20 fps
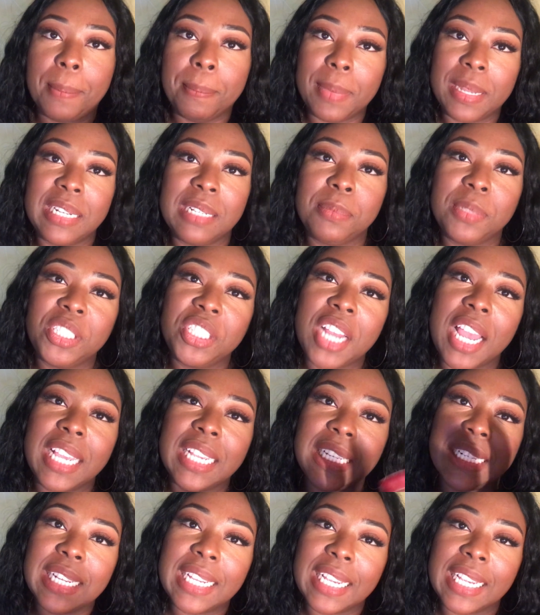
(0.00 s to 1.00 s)
My name is
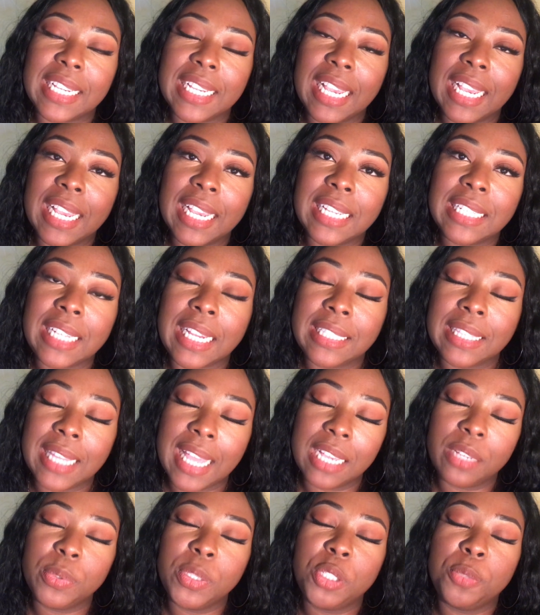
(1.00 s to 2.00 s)
Shahida, A K A
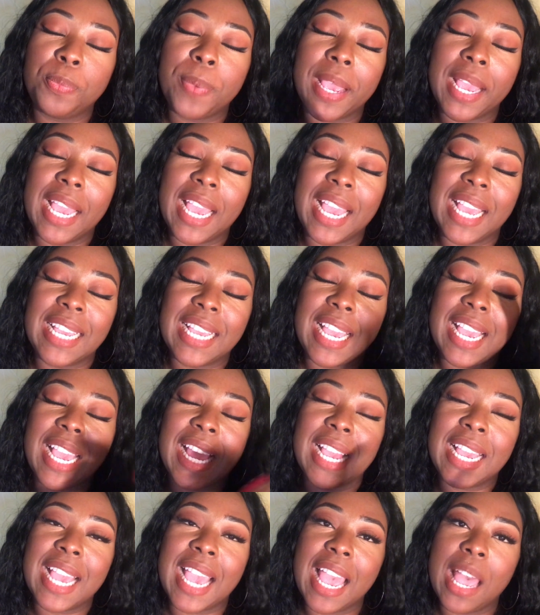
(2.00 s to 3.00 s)
Language Bae, A
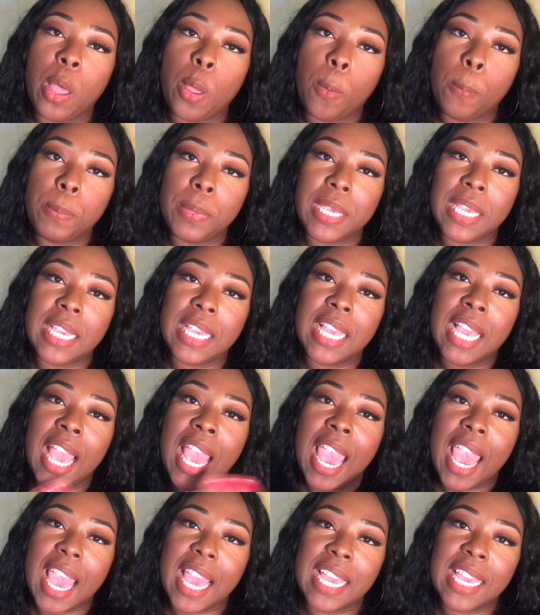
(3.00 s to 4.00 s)
K A L B,
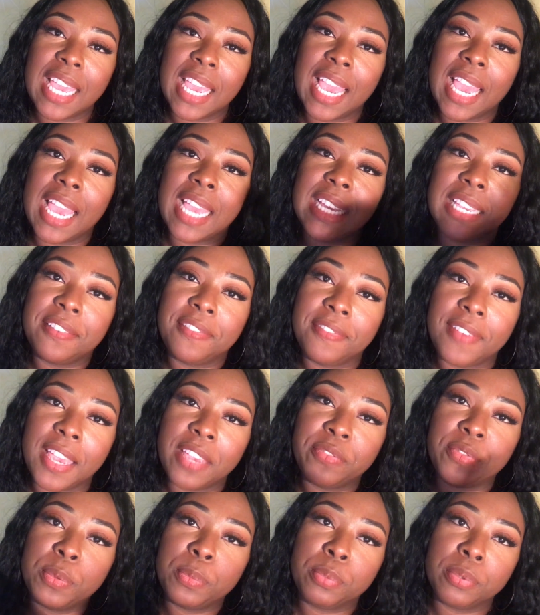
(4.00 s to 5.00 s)
A K A your
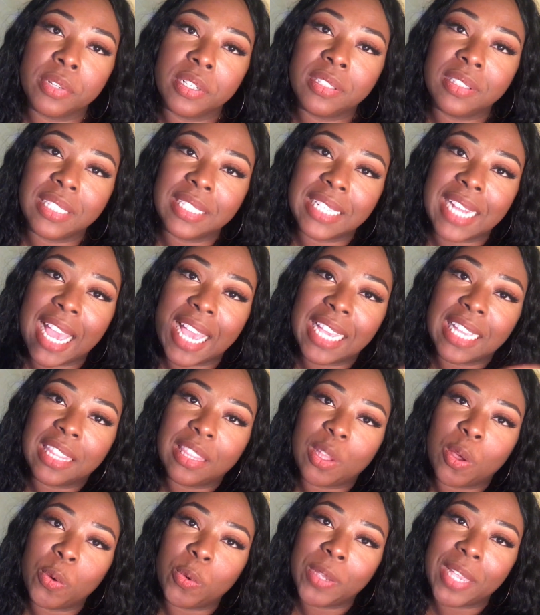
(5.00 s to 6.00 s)
favorite Brooklynite,
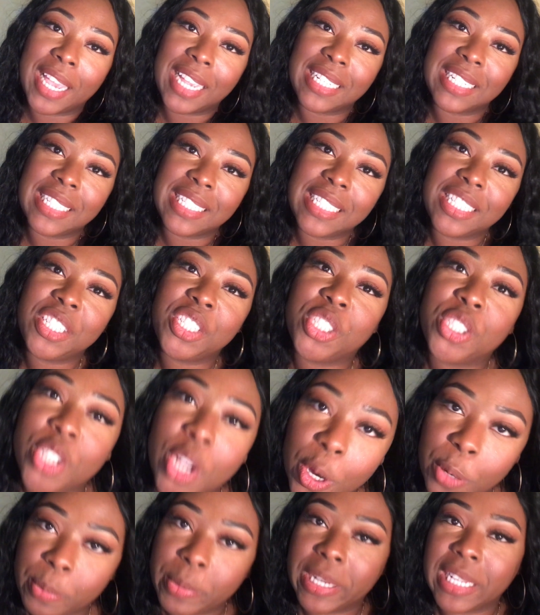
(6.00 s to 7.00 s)
located in
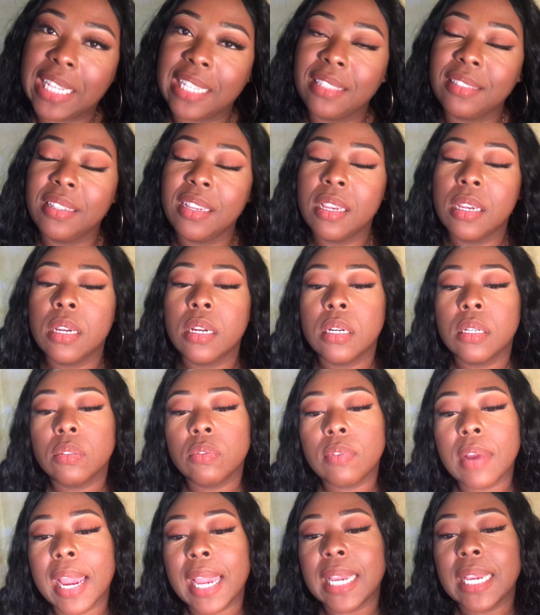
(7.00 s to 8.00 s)
Germany,
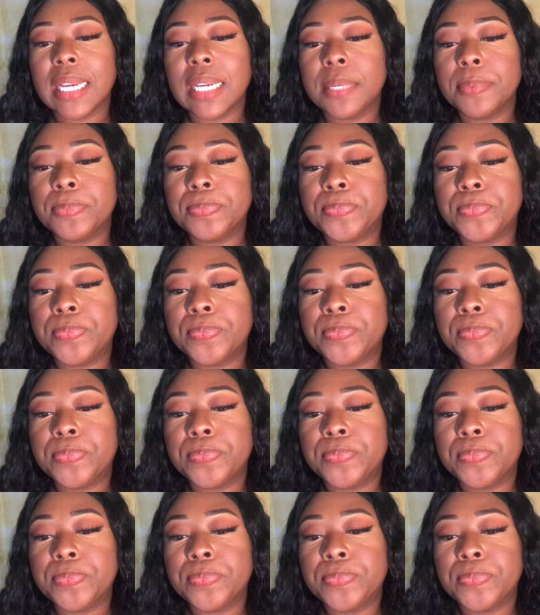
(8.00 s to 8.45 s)
right?